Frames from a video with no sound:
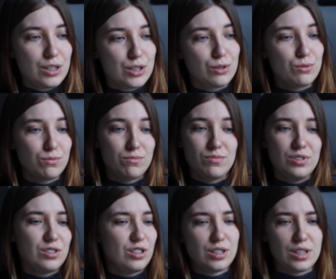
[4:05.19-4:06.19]
So
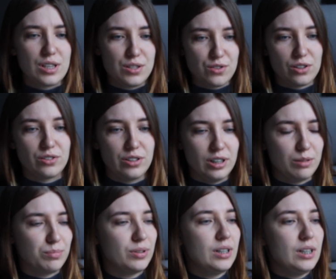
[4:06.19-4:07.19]
this is a
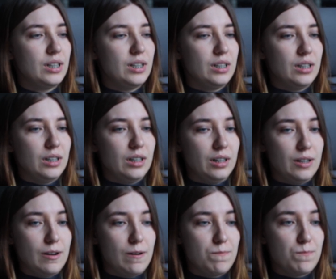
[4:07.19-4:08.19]
startup,
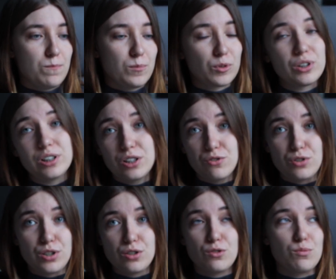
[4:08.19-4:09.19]
really
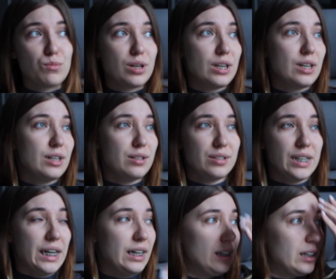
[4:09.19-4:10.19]
interesting to me.
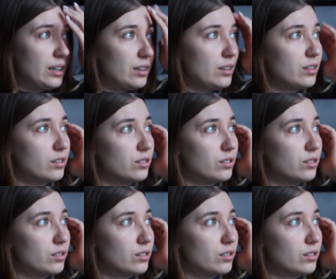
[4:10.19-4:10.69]
They're like